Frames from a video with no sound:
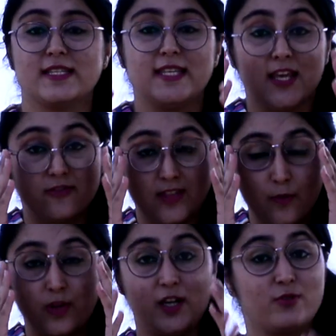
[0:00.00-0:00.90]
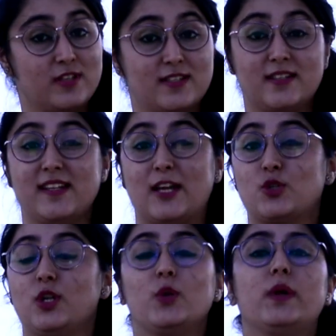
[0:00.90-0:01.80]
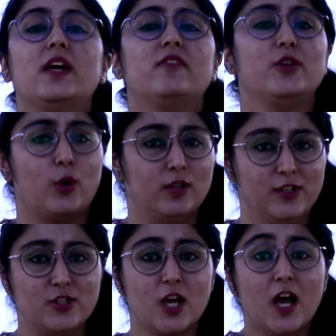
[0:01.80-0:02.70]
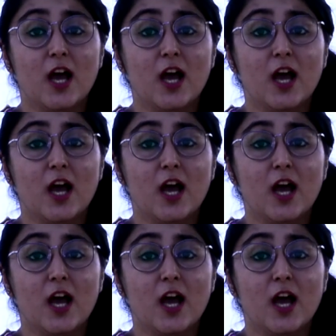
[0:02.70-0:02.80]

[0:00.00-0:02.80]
See, if they were interested in actually knowing our knowledge,